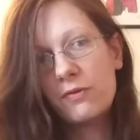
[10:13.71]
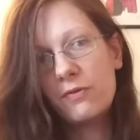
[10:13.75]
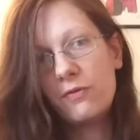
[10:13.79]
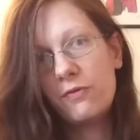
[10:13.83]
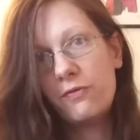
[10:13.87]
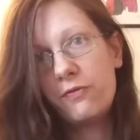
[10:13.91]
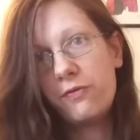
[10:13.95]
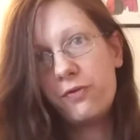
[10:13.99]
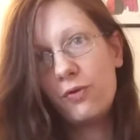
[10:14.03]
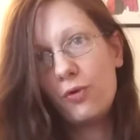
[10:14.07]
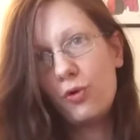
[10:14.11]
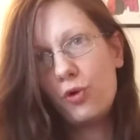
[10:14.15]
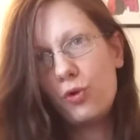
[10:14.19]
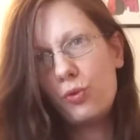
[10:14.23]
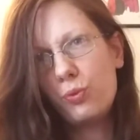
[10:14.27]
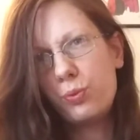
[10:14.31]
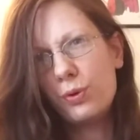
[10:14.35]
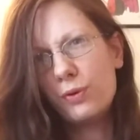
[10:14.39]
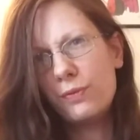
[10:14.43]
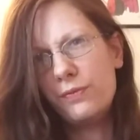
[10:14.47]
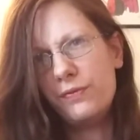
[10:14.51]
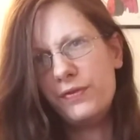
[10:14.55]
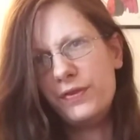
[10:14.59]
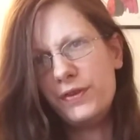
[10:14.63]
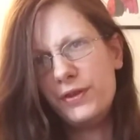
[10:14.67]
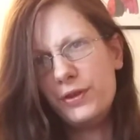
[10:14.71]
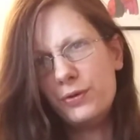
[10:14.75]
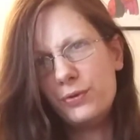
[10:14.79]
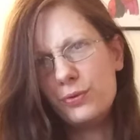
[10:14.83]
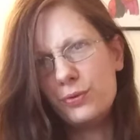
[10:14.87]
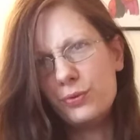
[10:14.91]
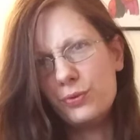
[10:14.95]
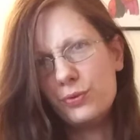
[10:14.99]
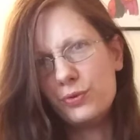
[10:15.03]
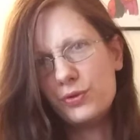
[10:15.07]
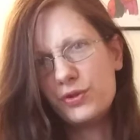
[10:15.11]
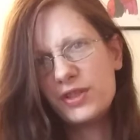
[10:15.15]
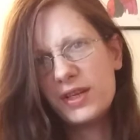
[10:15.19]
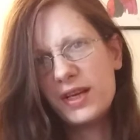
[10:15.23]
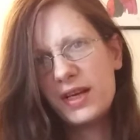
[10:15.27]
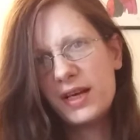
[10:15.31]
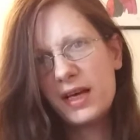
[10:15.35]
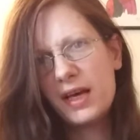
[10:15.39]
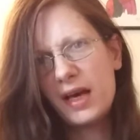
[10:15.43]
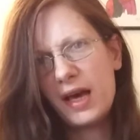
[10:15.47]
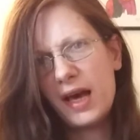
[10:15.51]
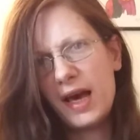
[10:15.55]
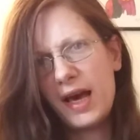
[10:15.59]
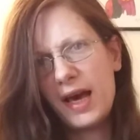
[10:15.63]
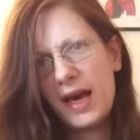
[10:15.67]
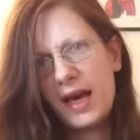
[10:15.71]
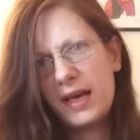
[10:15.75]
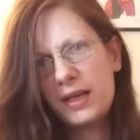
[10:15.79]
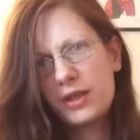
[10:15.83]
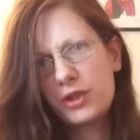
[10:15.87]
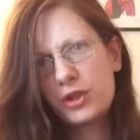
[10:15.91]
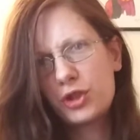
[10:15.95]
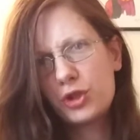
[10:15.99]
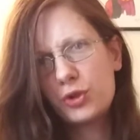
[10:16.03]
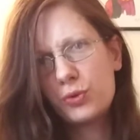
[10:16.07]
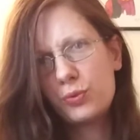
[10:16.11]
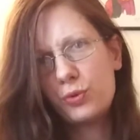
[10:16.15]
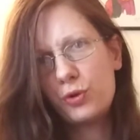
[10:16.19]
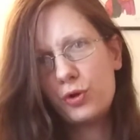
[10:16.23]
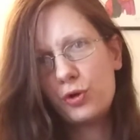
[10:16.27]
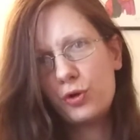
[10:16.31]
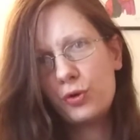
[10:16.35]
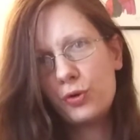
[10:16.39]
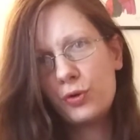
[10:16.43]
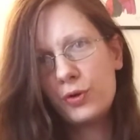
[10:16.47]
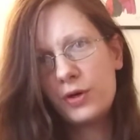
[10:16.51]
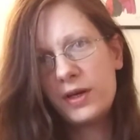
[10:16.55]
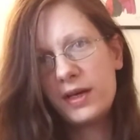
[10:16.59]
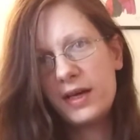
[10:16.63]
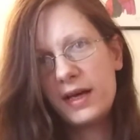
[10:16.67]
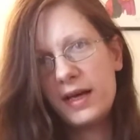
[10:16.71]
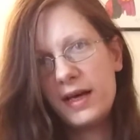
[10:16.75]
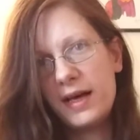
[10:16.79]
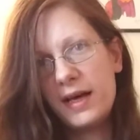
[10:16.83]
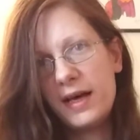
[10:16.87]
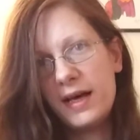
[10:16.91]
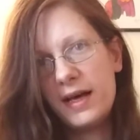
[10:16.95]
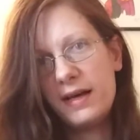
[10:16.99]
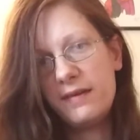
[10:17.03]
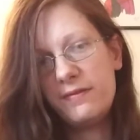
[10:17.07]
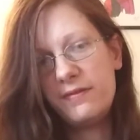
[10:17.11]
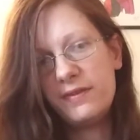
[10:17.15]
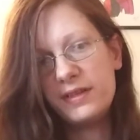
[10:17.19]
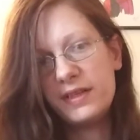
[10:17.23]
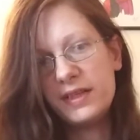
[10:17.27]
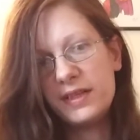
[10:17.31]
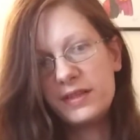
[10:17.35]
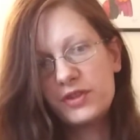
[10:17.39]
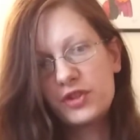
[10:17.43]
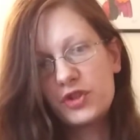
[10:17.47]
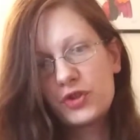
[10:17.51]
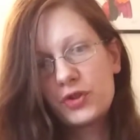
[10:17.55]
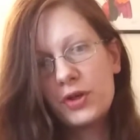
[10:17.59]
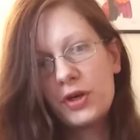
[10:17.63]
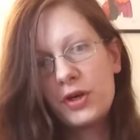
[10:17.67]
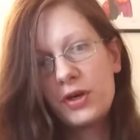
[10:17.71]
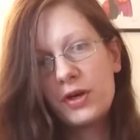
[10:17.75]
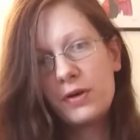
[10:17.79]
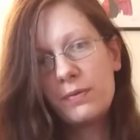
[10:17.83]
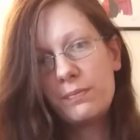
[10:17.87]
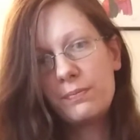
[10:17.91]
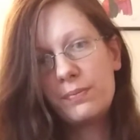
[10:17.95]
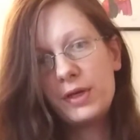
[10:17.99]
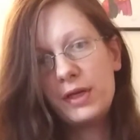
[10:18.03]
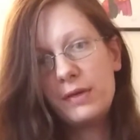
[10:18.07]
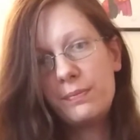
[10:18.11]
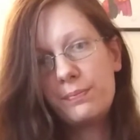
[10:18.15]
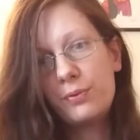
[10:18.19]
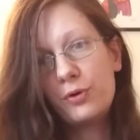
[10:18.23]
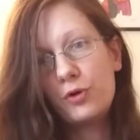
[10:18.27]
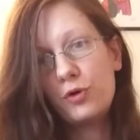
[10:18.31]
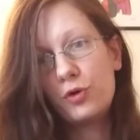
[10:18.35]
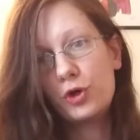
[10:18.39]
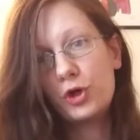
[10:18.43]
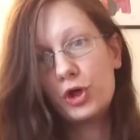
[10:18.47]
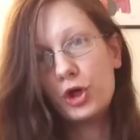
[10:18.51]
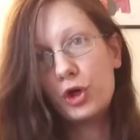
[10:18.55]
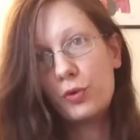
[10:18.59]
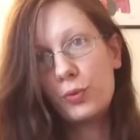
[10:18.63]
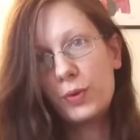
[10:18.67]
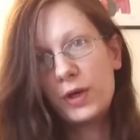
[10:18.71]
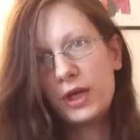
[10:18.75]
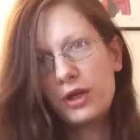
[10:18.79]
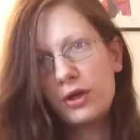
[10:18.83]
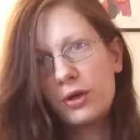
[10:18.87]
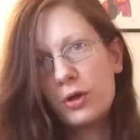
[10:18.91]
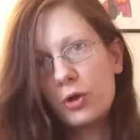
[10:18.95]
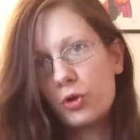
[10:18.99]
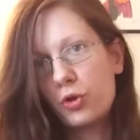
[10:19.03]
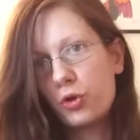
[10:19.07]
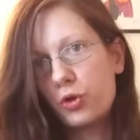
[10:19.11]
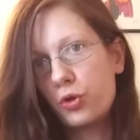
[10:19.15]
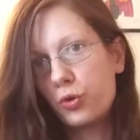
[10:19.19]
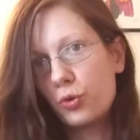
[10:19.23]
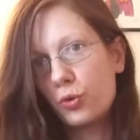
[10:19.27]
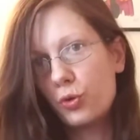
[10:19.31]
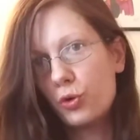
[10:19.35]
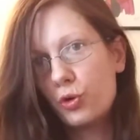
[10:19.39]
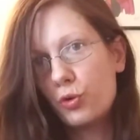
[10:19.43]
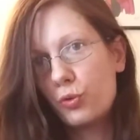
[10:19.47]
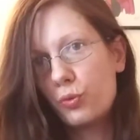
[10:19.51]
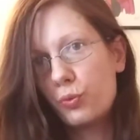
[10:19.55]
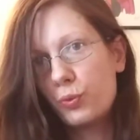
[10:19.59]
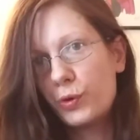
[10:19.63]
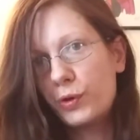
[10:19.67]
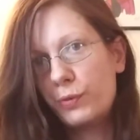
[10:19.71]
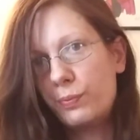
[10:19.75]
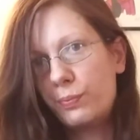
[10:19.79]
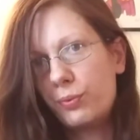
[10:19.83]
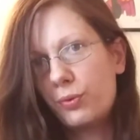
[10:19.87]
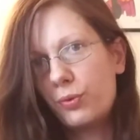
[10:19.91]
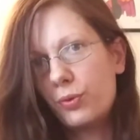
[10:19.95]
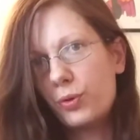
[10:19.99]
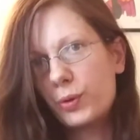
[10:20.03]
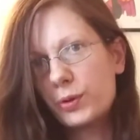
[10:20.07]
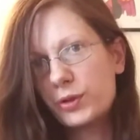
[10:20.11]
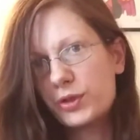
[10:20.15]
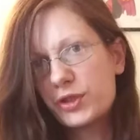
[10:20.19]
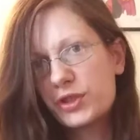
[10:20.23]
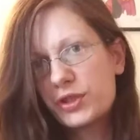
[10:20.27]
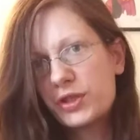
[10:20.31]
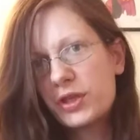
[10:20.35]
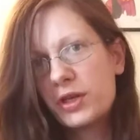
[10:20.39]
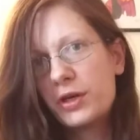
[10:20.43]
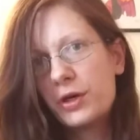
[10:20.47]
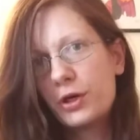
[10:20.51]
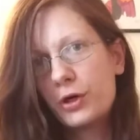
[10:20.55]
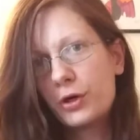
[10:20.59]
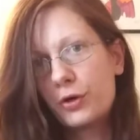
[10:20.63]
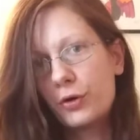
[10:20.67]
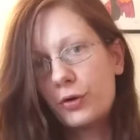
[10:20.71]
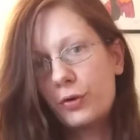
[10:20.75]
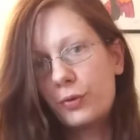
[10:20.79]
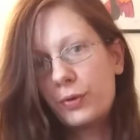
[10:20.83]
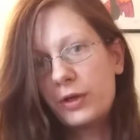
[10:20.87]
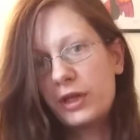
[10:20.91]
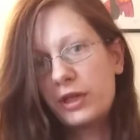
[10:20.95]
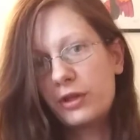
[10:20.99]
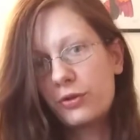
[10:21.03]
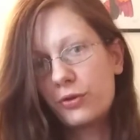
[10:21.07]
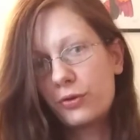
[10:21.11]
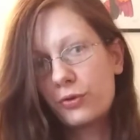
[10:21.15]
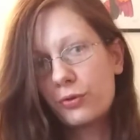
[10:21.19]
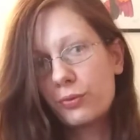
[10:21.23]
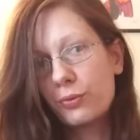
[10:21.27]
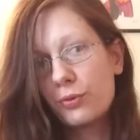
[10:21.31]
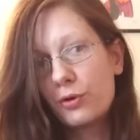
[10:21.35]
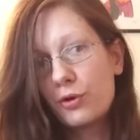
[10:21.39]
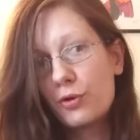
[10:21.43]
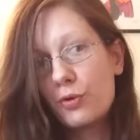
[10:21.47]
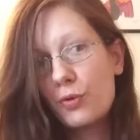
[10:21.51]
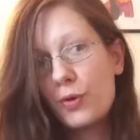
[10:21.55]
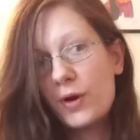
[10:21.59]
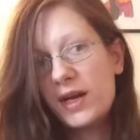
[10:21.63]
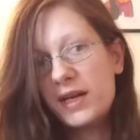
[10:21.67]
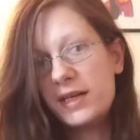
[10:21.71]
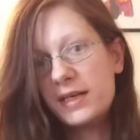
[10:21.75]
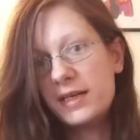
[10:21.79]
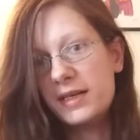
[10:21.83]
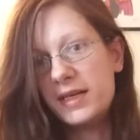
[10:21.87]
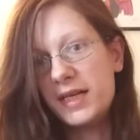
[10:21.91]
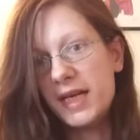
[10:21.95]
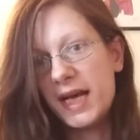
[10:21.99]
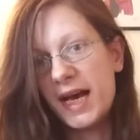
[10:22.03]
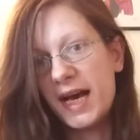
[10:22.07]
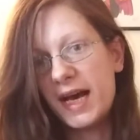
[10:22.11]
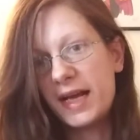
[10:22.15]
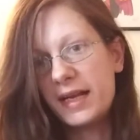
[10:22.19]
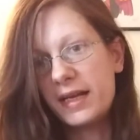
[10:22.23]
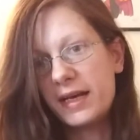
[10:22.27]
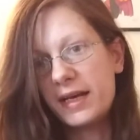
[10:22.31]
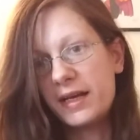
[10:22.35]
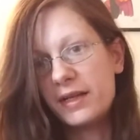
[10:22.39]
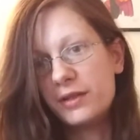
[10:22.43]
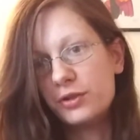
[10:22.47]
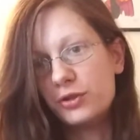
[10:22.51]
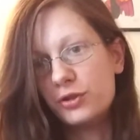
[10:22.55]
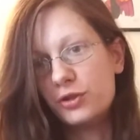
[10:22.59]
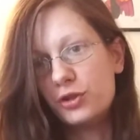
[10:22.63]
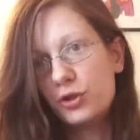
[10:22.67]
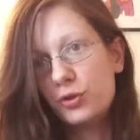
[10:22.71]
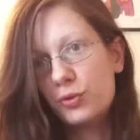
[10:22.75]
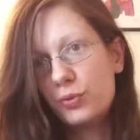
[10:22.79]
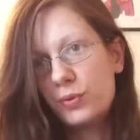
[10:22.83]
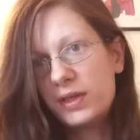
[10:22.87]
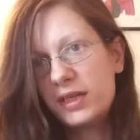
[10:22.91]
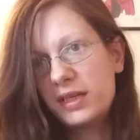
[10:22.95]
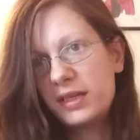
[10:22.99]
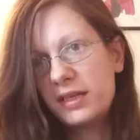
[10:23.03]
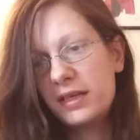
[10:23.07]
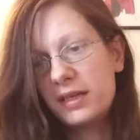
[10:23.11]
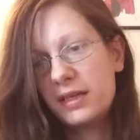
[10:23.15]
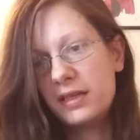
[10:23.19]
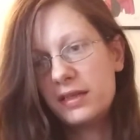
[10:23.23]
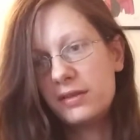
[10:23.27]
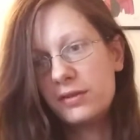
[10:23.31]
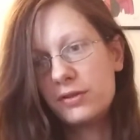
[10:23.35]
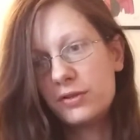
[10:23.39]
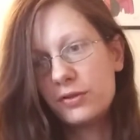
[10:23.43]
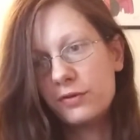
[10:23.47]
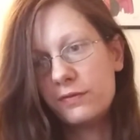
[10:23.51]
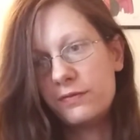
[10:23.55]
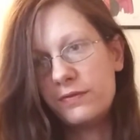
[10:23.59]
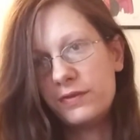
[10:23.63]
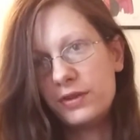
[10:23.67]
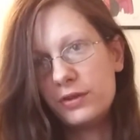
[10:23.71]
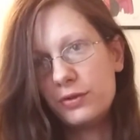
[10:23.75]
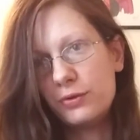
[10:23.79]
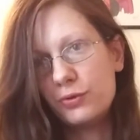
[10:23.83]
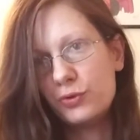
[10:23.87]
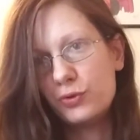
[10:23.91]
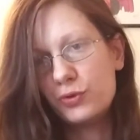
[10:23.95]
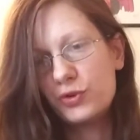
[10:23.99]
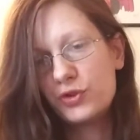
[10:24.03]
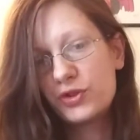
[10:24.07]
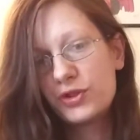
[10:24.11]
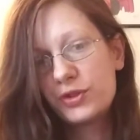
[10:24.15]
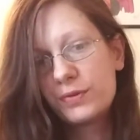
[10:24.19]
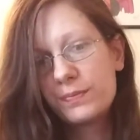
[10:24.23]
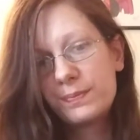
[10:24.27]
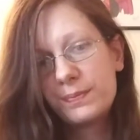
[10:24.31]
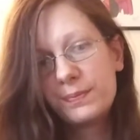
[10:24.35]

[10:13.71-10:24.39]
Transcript: full reviews, actual evidence. People going through reports, going through data, doing interviews.